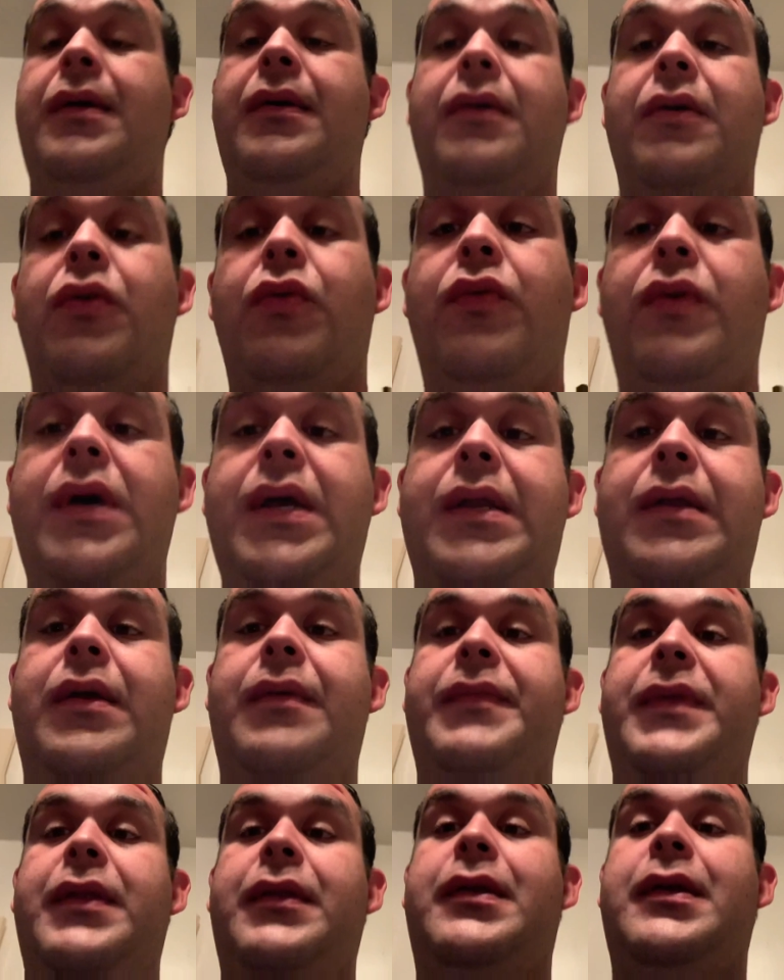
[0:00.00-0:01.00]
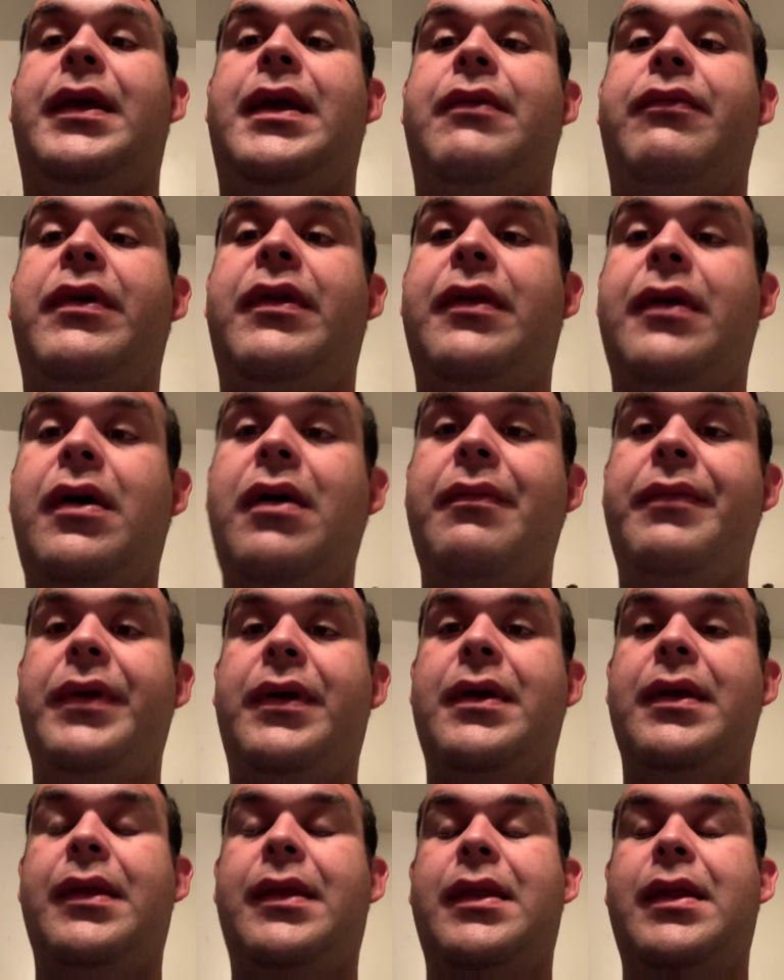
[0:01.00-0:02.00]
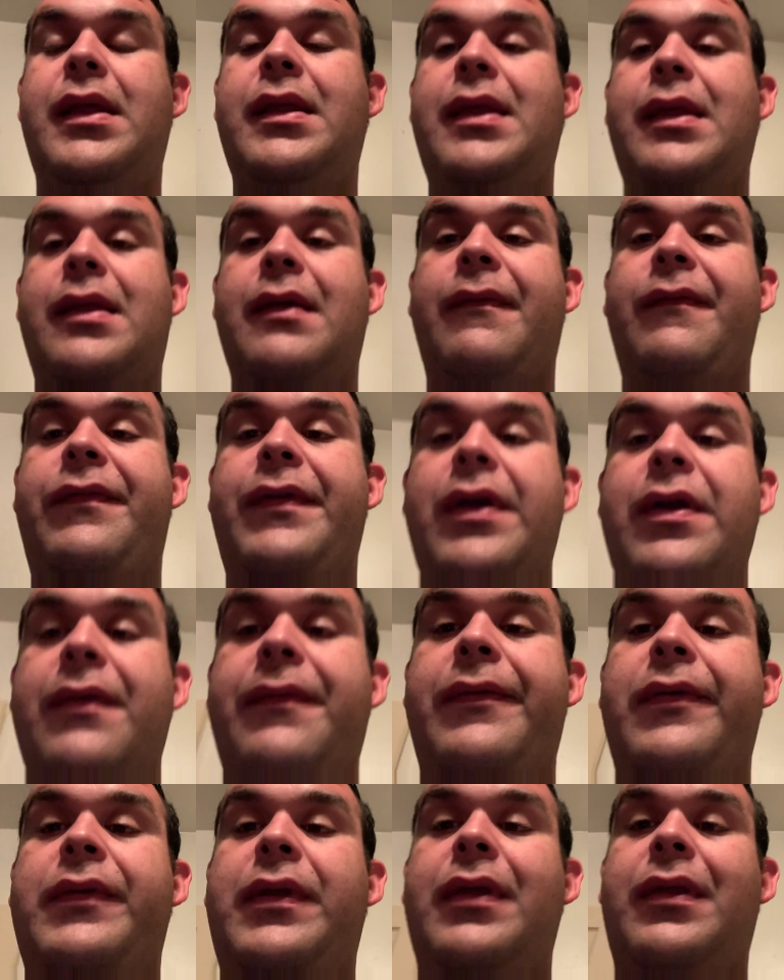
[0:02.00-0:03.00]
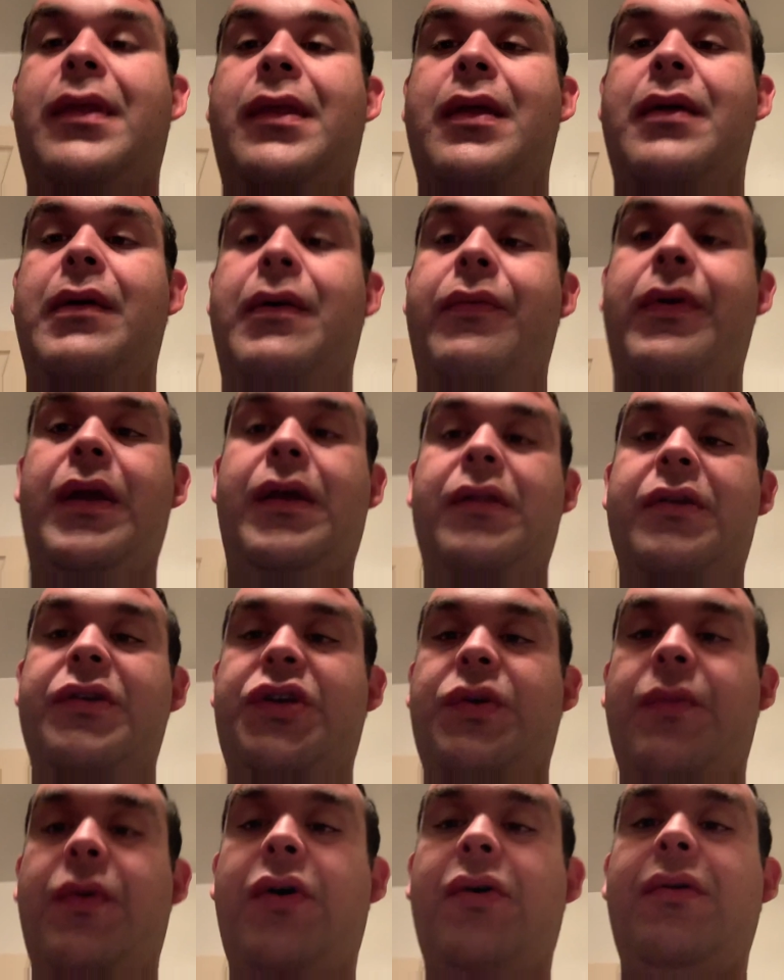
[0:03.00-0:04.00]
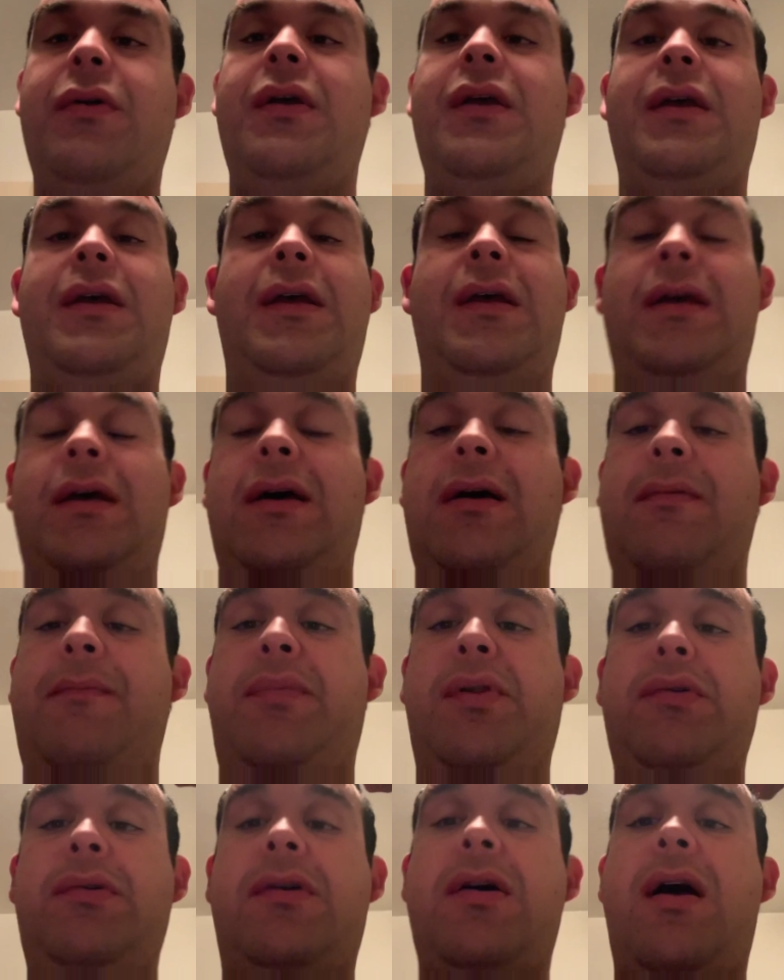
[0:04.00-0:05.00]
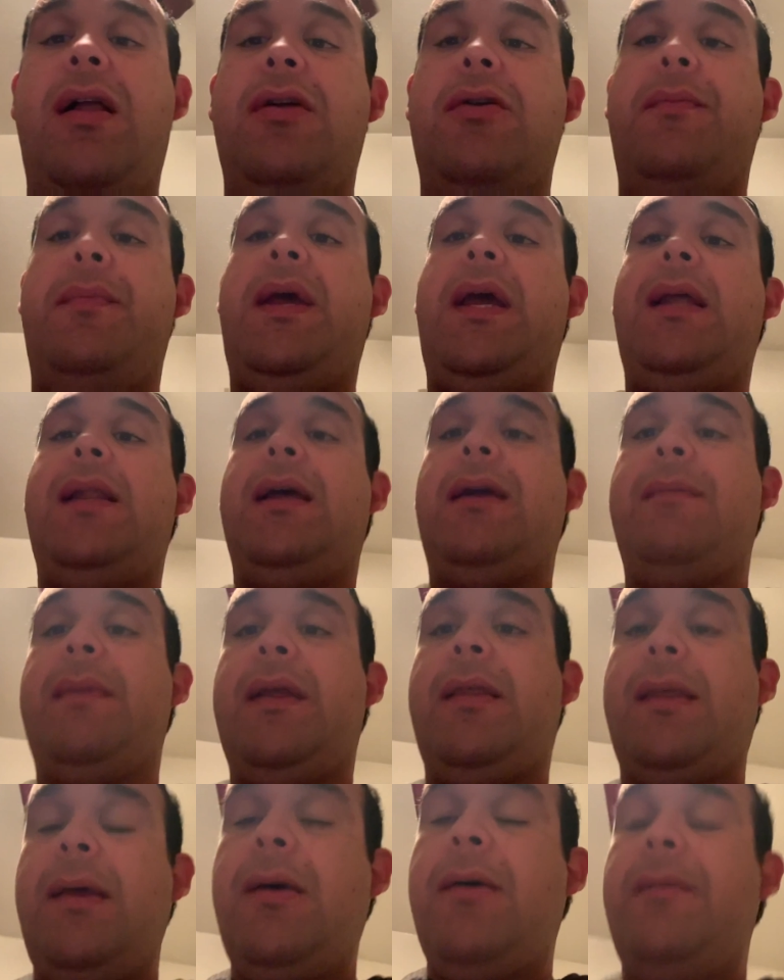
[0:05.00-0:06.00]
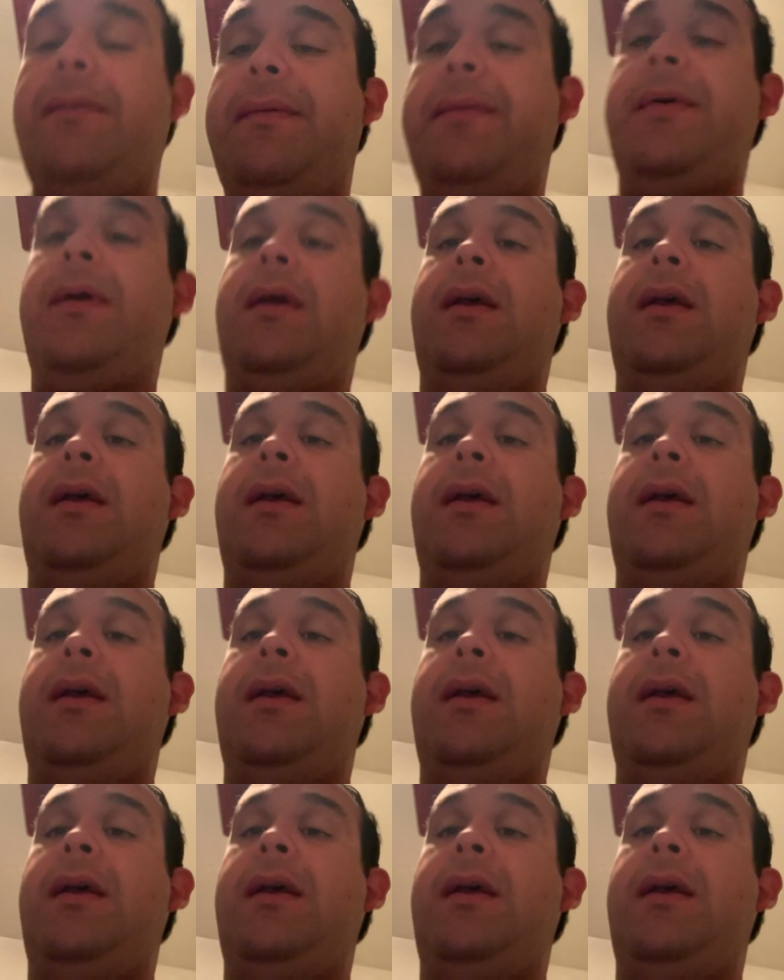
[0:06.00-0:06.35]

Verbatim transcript: Or what? I mean, to get resolved because this is unfair for just a regular schmo, a blue collar man like myself